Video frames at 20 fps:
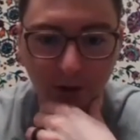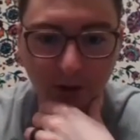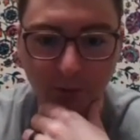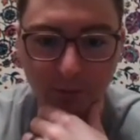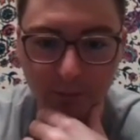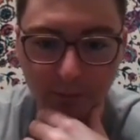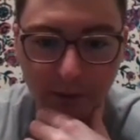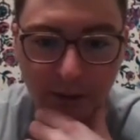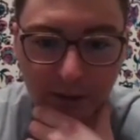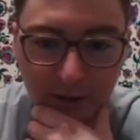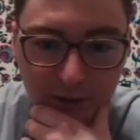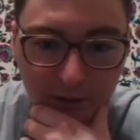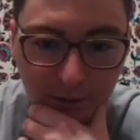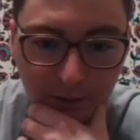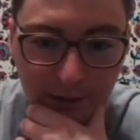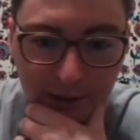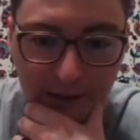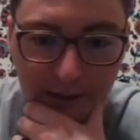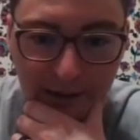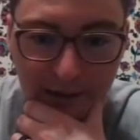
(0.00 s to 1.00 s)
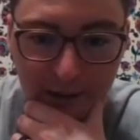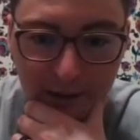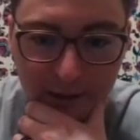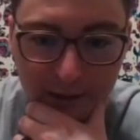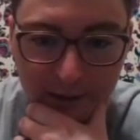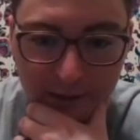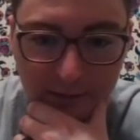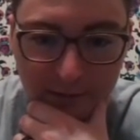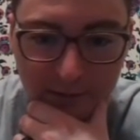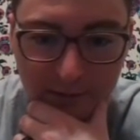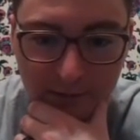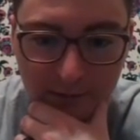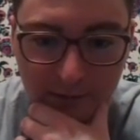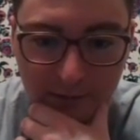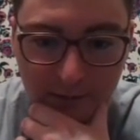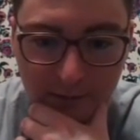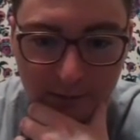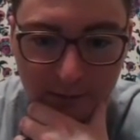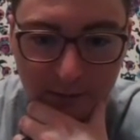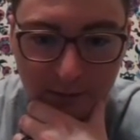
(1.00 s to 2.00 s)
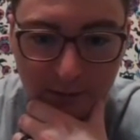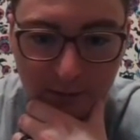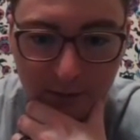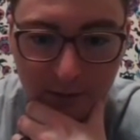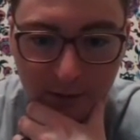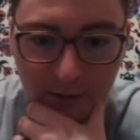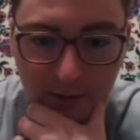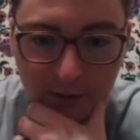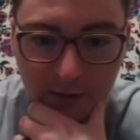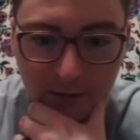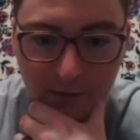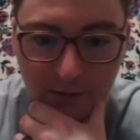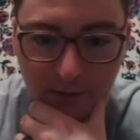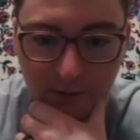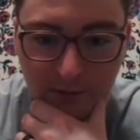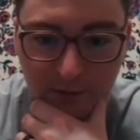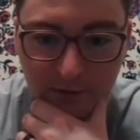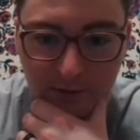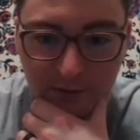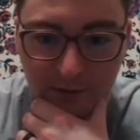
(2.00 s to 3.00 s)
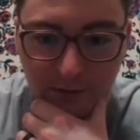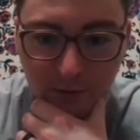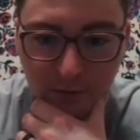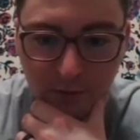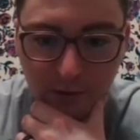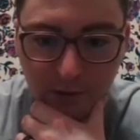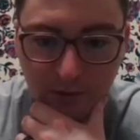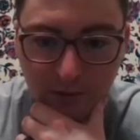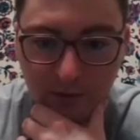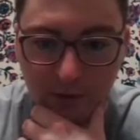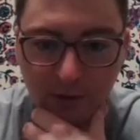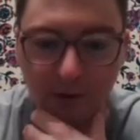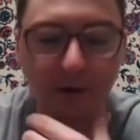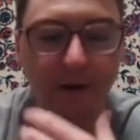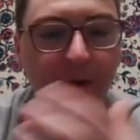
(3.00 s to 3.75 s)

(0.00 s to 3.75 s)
I'll bet you anything that this is a wrecked car.